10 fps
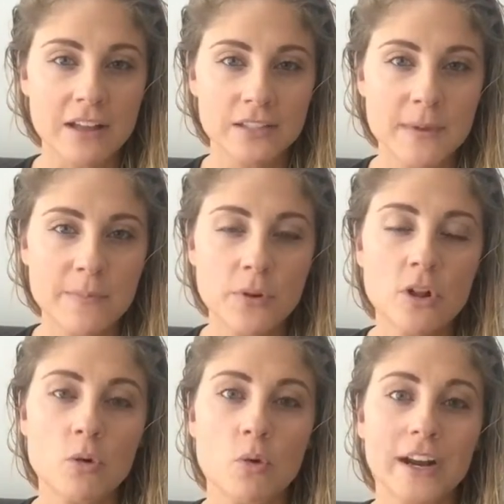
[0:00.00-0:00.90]
out to
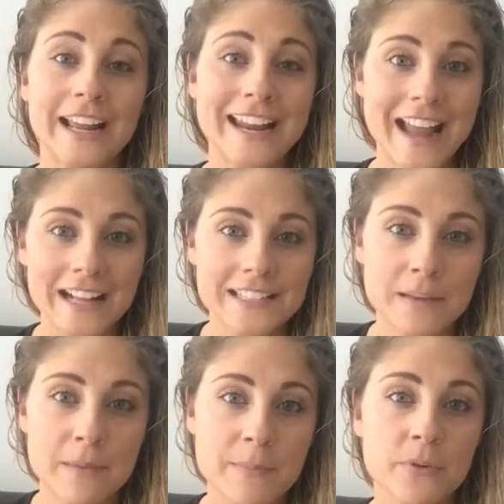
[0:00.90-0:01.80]
people or
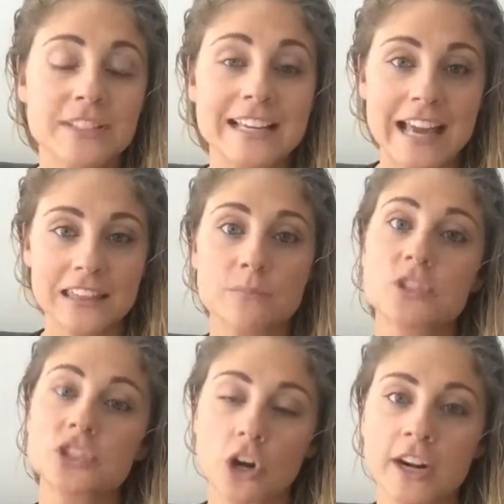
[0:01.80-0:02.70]
connecting people to get them
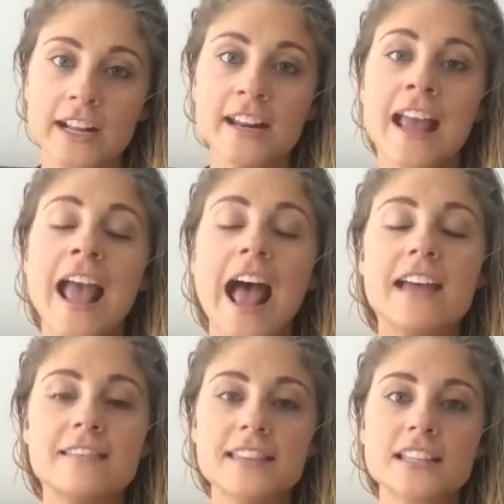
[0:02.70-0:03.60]
started,
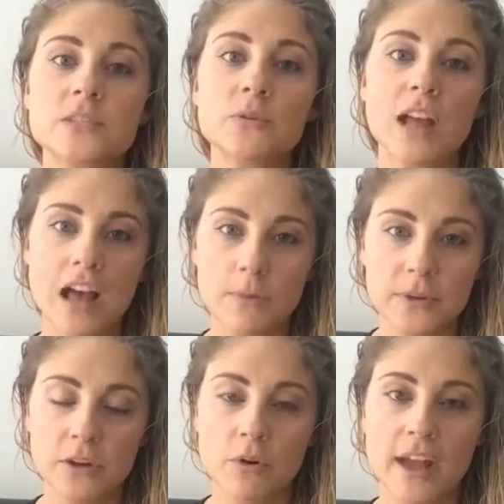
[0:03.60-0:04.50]
and this will
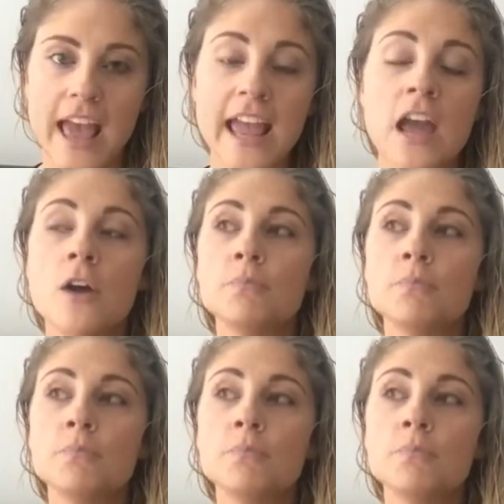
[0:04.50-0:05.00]
help you, okay?